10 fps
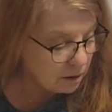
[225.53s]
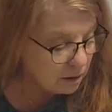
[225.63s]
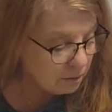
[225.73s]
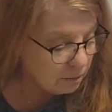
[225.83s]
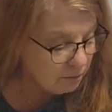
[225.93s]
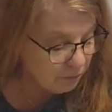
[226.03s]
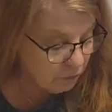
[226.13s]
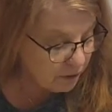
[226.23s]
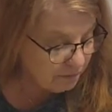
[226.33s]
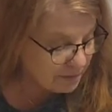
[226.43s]
before
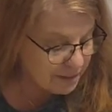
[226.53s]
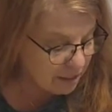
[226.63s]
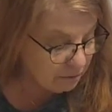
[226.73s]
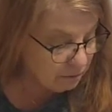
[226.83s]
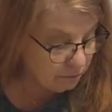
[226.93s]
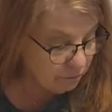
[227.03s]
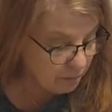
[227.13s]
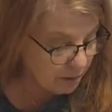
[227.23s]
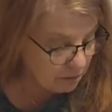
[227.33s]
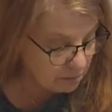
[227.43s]
I even said
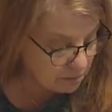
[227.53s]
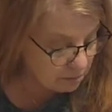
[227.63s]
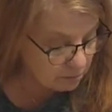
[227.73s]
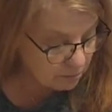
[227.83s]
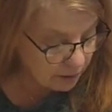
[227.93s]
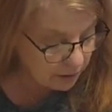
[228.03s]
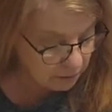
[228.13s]
farmhouse, right?